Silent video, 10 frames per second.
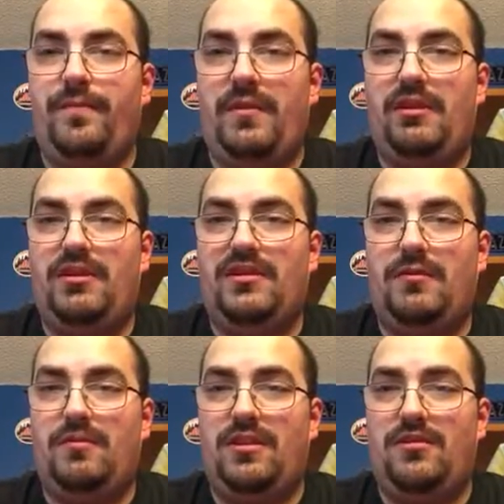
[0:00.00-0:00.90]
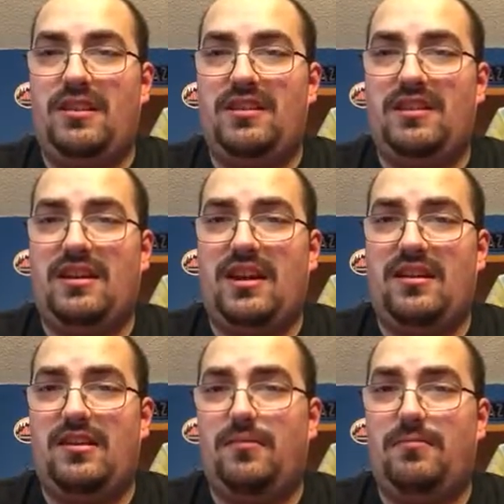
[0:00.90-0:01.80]
Maybe it's someone who hasn't
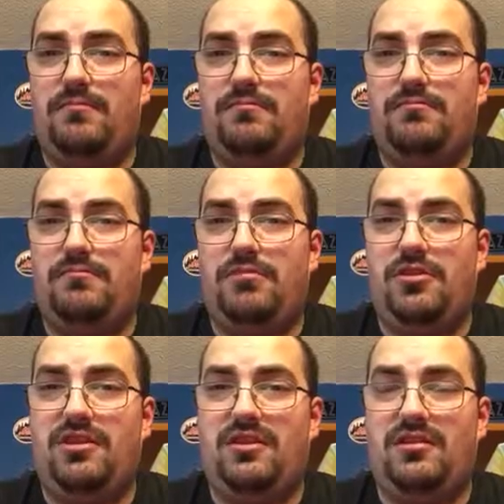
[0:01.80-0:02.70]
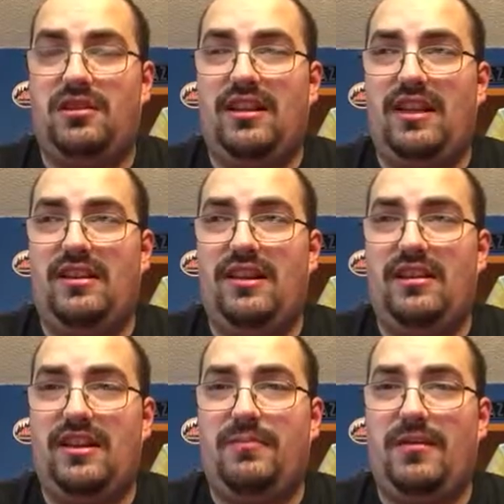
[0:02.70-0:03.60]
gotten a push lately,
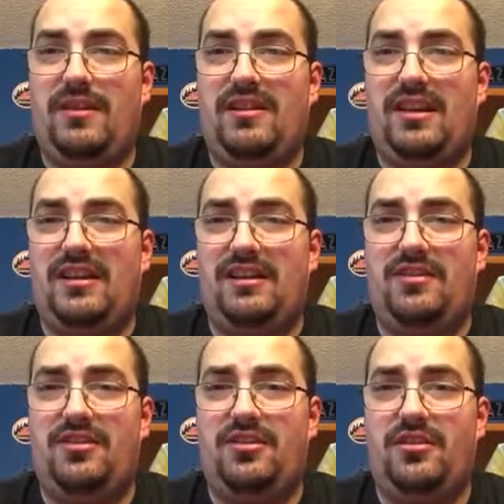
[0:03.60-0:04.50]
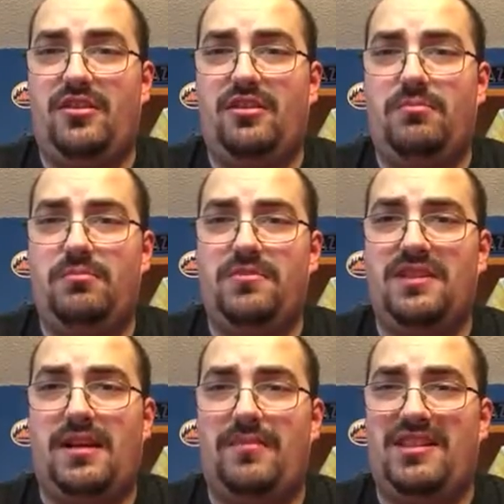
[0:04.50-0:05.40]
like maybe Ty Dillinger,
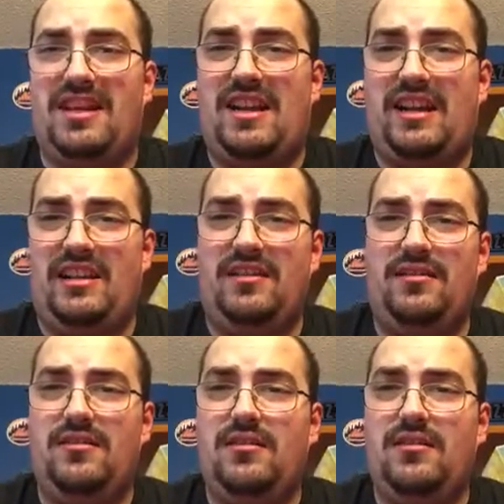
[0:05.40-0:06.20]
Sami Zayn.